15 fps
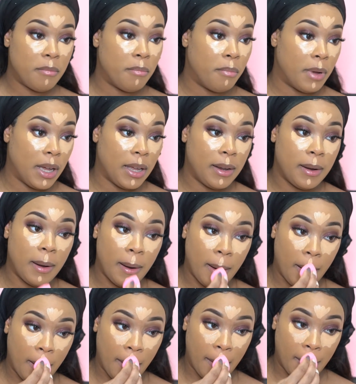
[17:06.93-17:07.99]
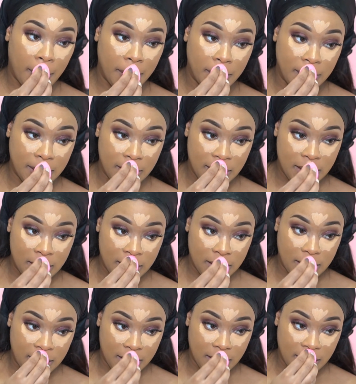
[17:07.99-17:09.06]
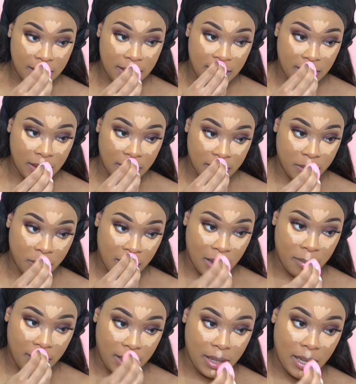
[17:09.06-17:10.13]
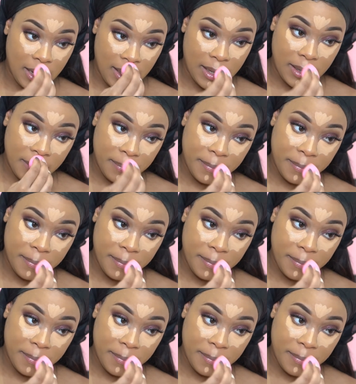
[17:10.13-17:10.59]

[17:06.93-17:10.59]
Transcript: But this concealer is probably like